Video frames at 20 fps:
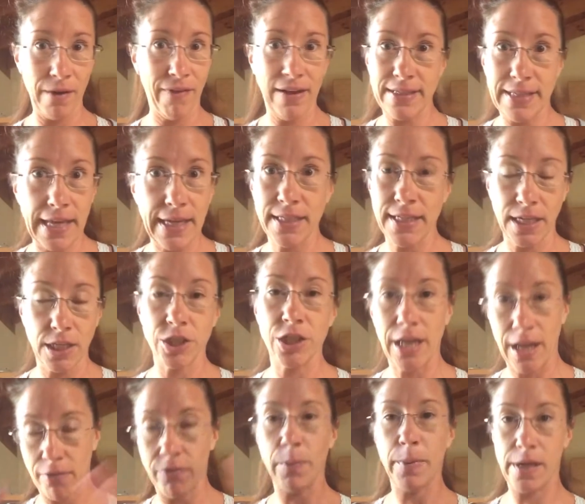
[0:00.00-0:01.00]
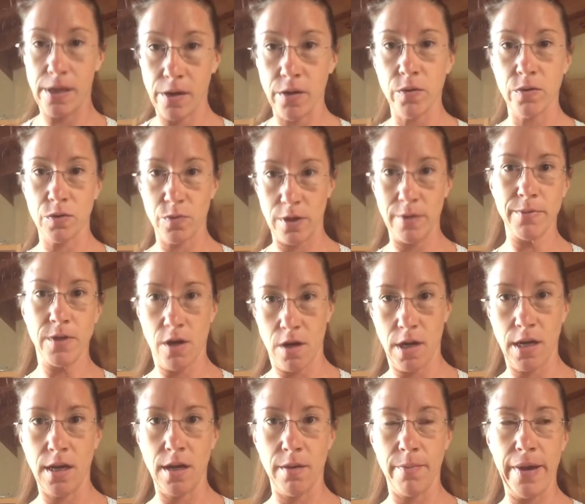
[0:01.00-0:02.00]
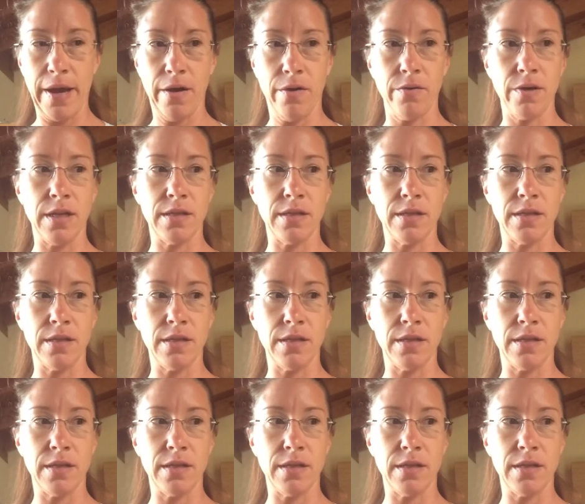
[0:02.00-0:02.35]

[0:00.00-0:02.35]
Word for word: If I say addiction, everybody knows what I'm talking about.